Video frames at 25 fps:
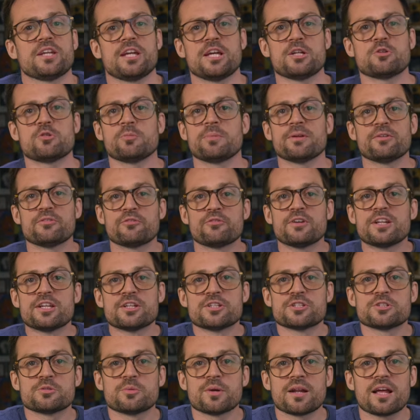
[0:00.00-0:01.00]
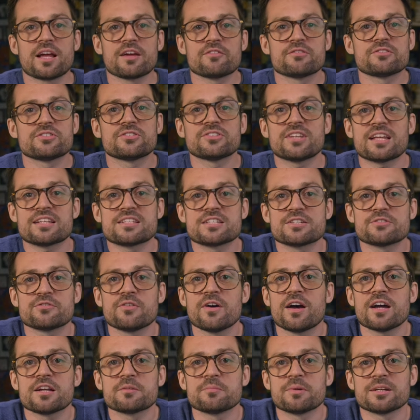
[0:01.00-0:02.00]
"Will be finished when I have
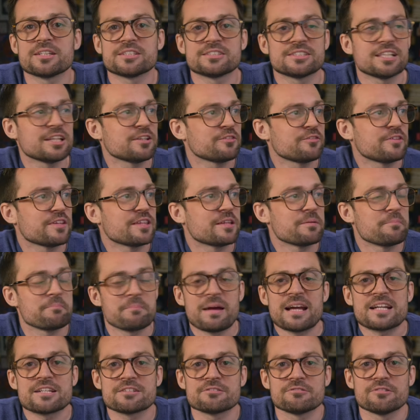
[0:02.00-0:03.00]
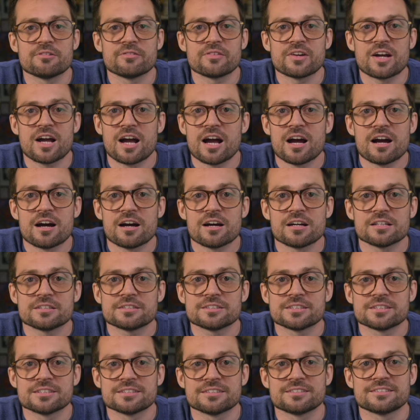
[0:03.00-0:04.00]
satisfied myself in the matter of
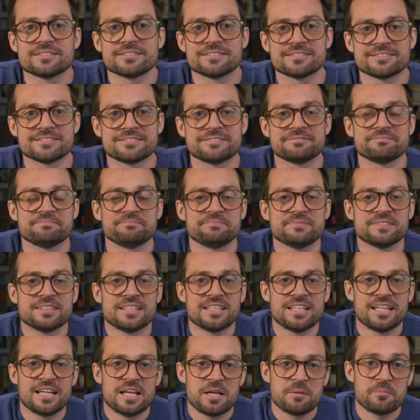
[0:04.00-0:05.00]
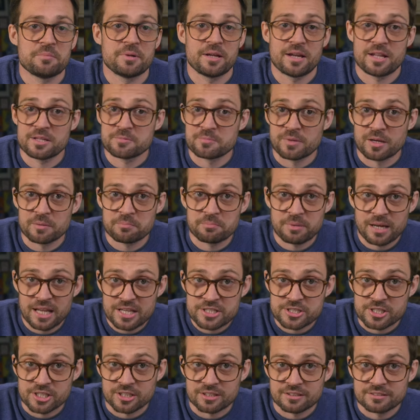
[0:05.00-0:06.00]
art." "But it is my
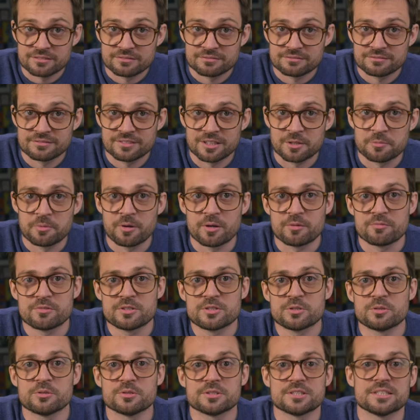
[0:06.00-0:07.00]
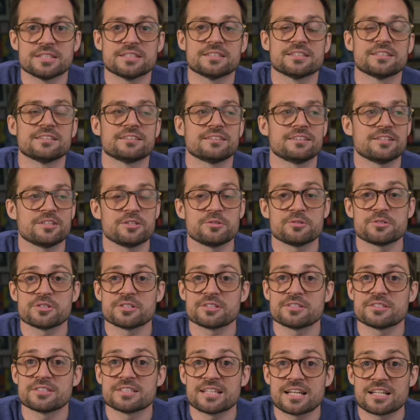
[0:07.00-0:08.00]
pleasure," the Pope retorted, "that you
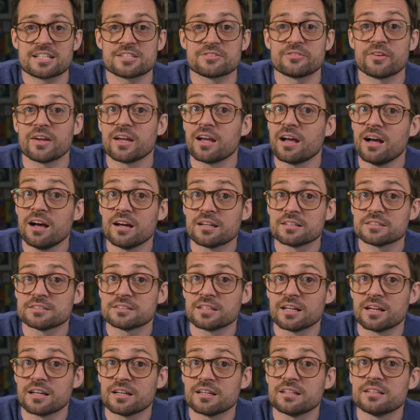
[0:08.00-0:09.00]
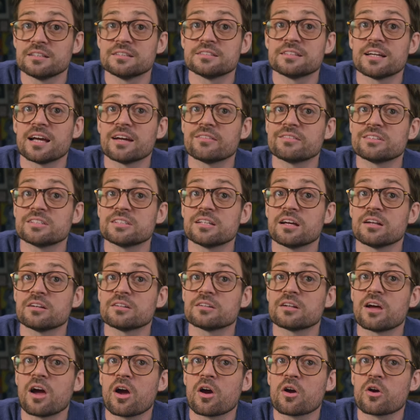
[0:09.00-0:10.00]
should satisfy our desire to have it
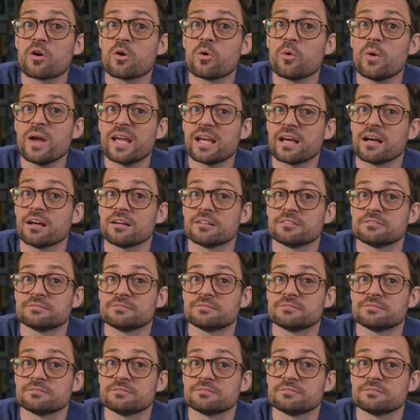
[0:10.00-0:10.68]
done quicker."